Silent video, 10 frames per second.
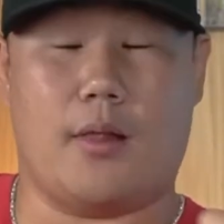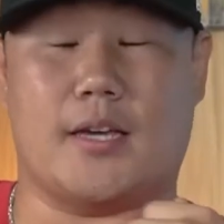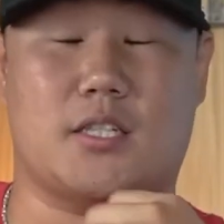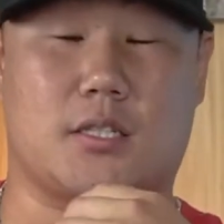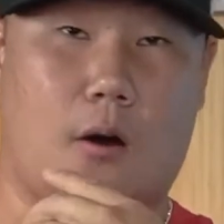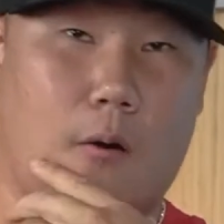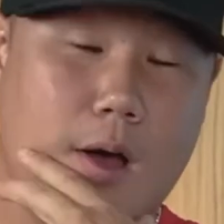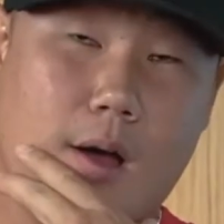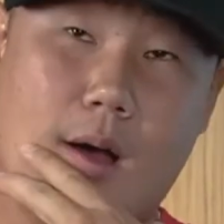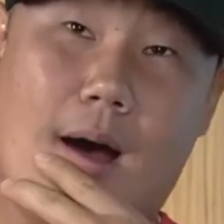Like, so...
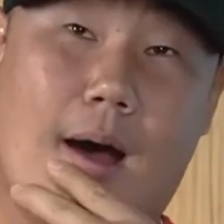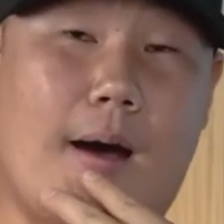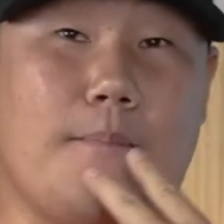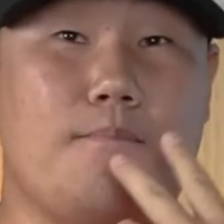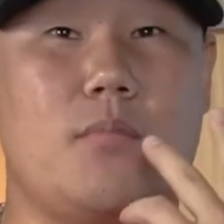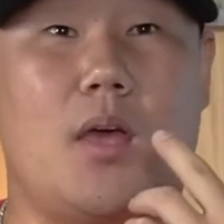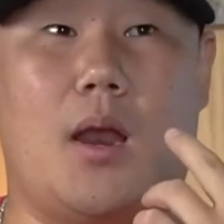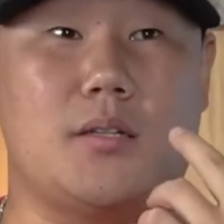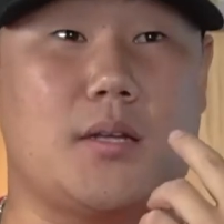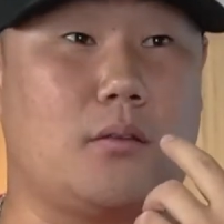and
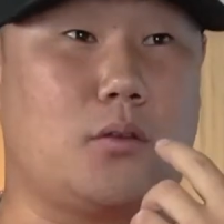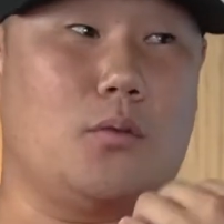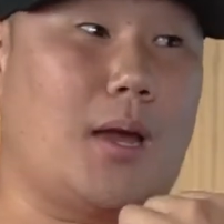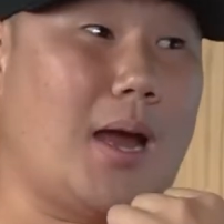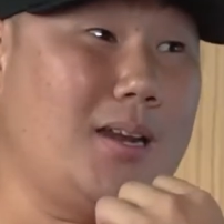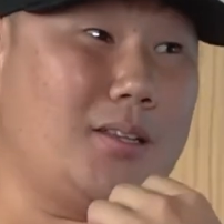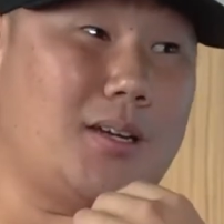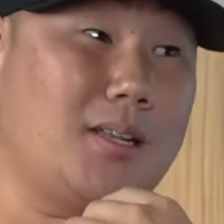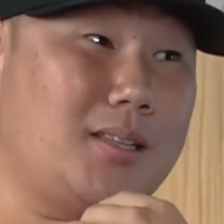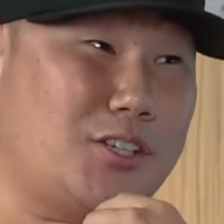I was like, dude, like I need to
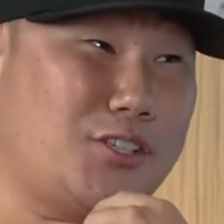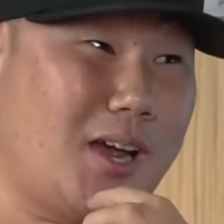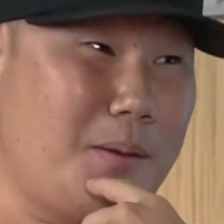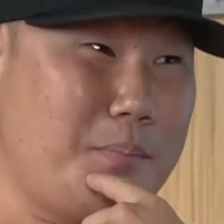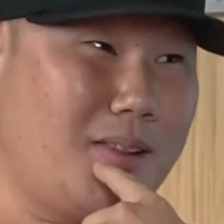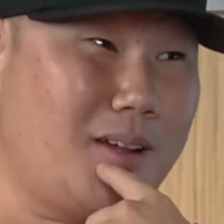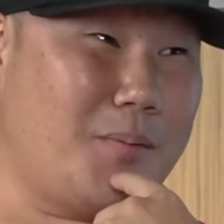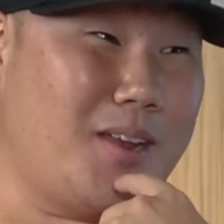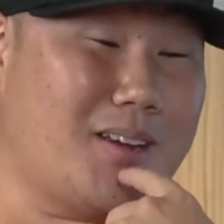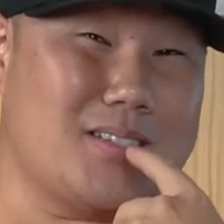clean this shit up a
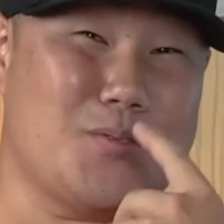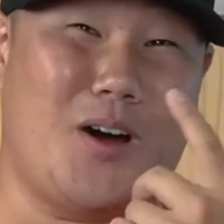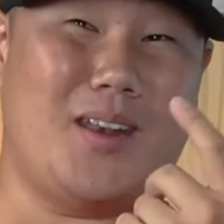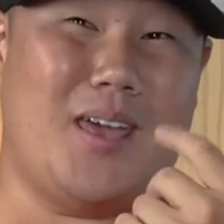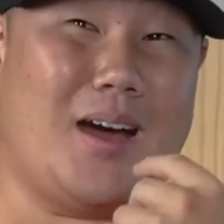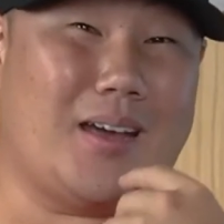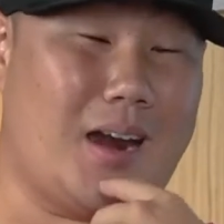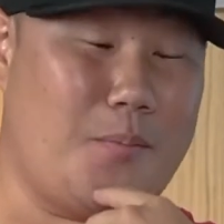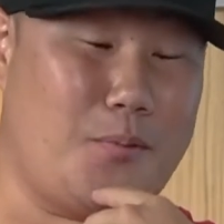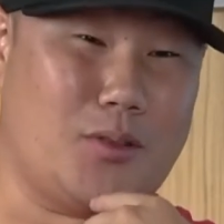little bit. Because one day I got
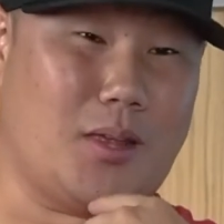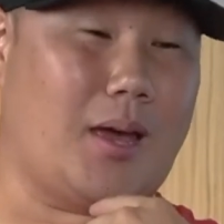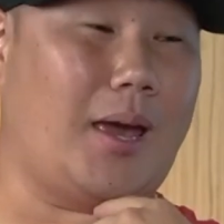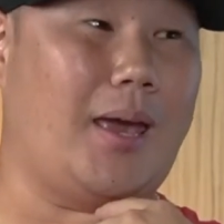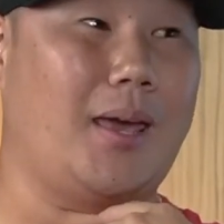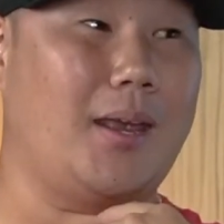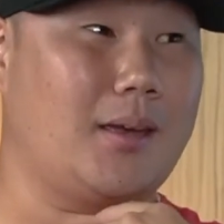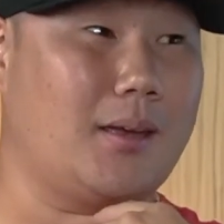up with like a headache.